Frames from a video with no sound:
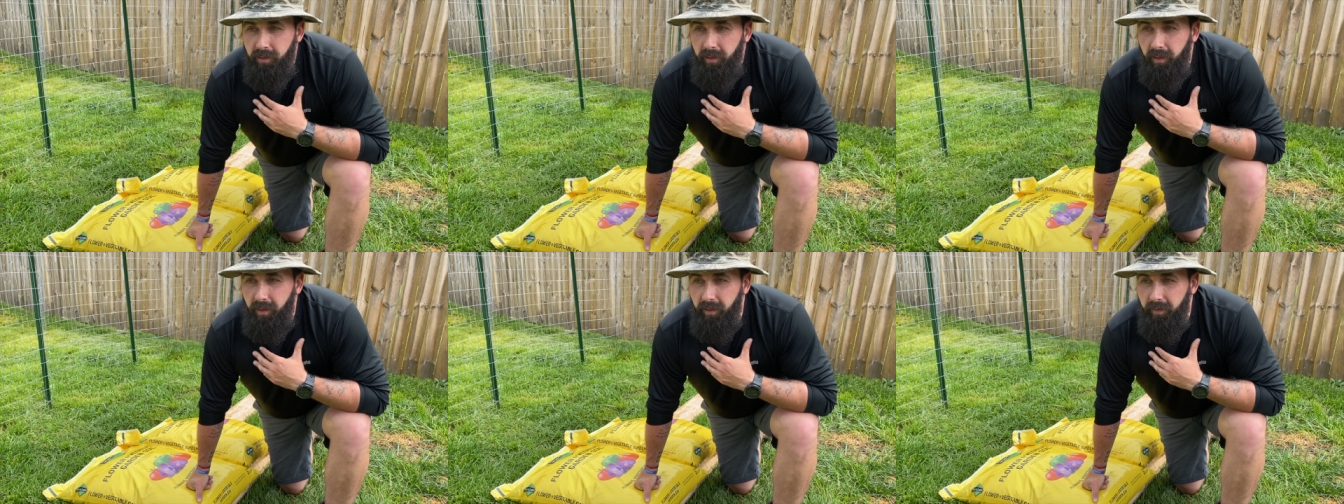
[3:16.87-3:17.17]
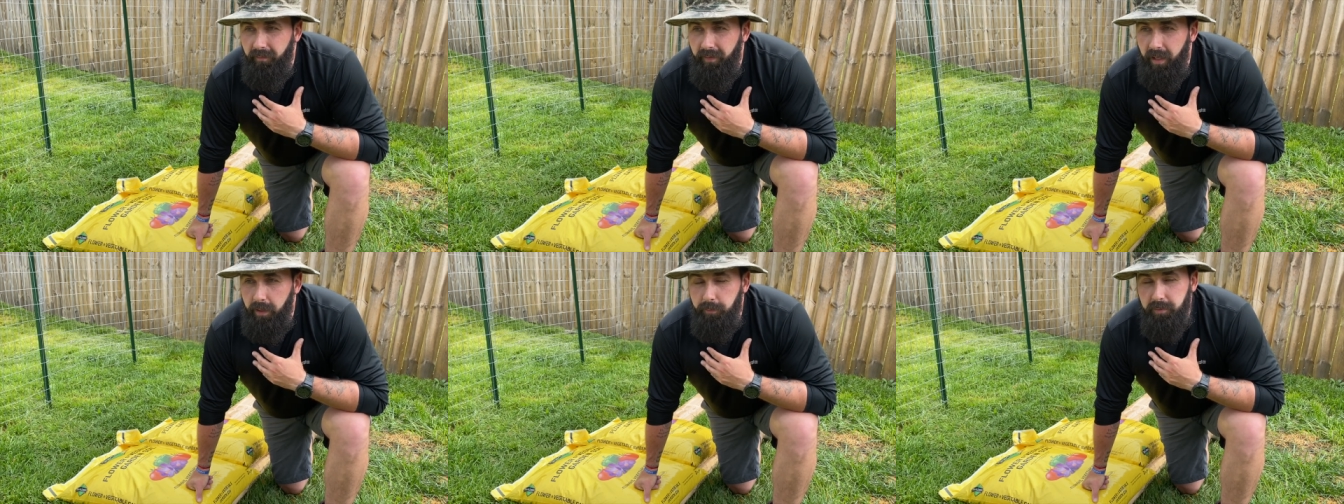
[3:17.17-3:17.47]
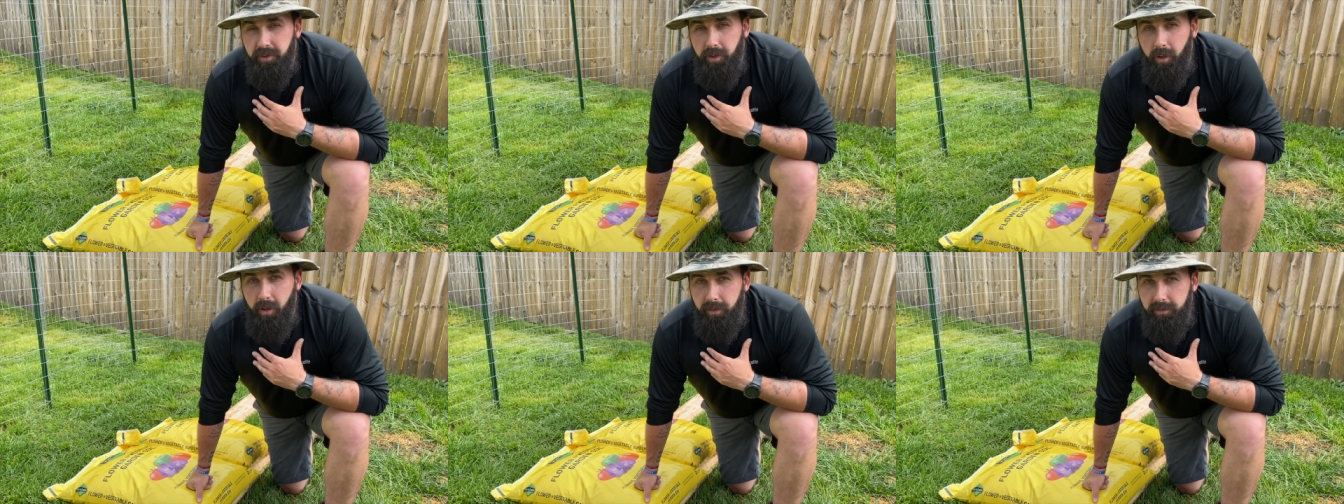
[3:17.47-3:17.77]
Uh, that
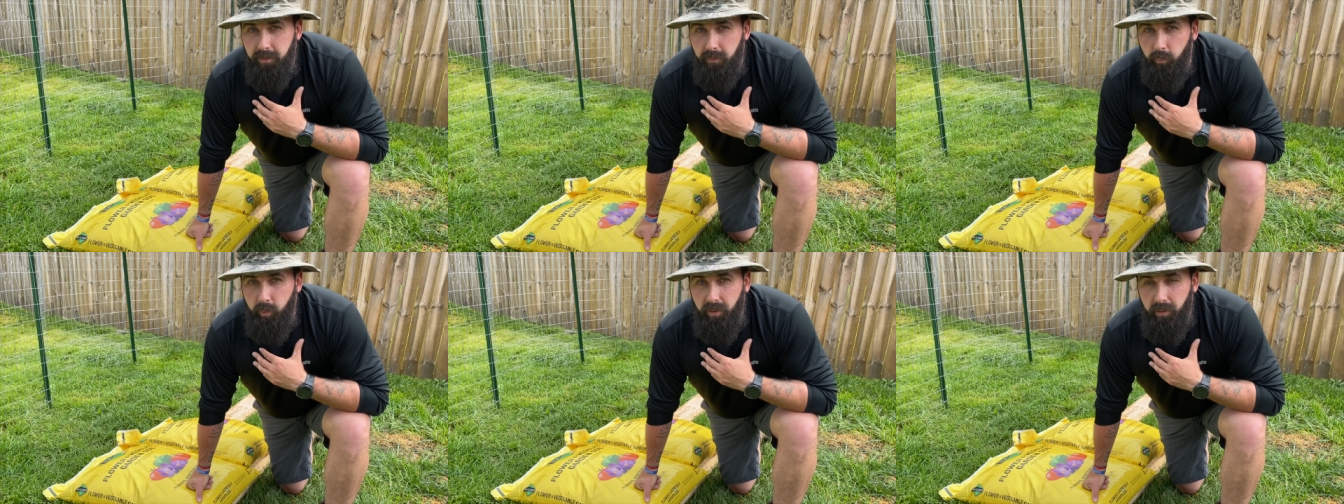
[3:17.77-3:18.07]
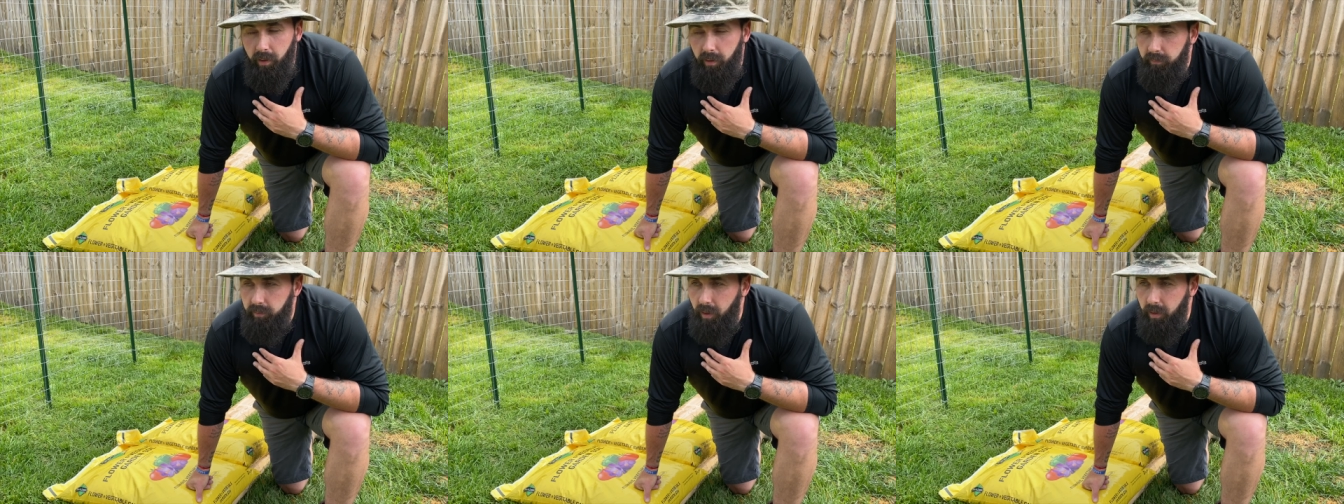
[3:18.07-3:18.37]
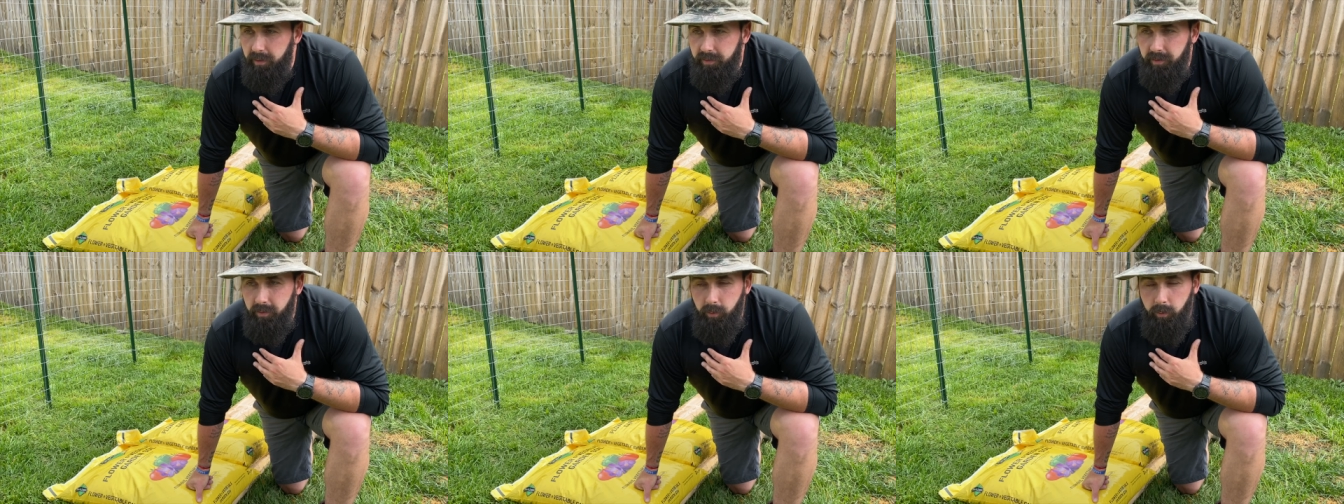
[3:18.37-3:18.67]
was awesome. We love
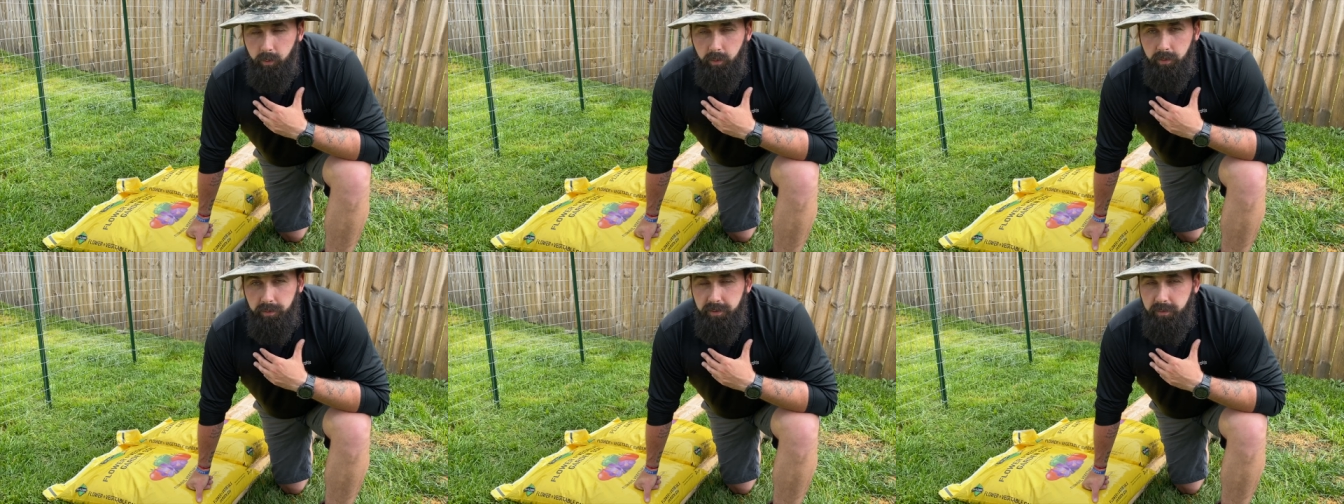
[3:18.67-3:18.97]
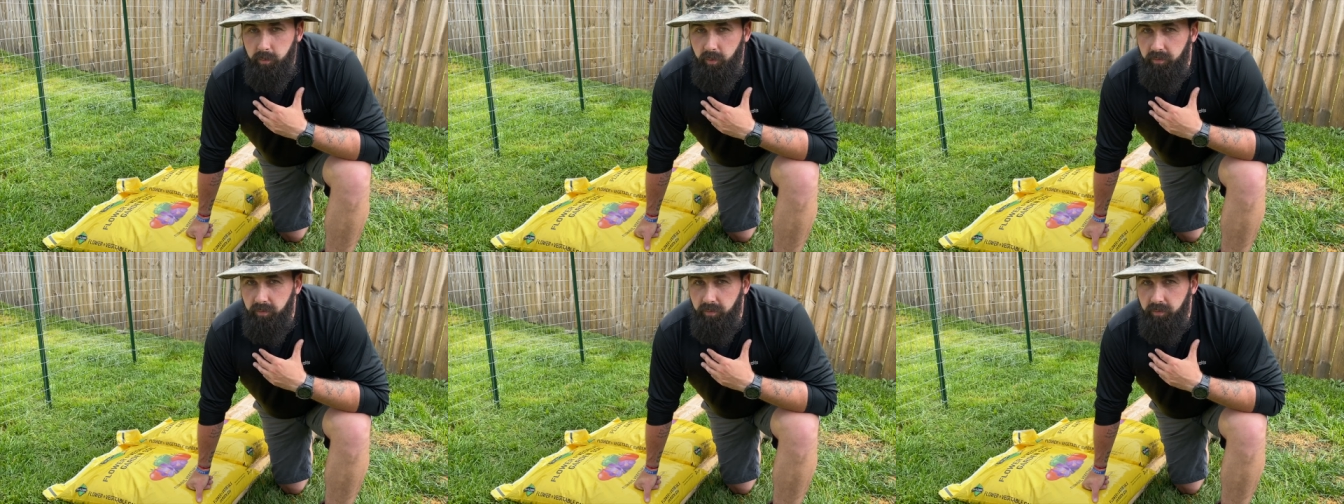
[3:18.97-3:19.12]
Hoss Tools.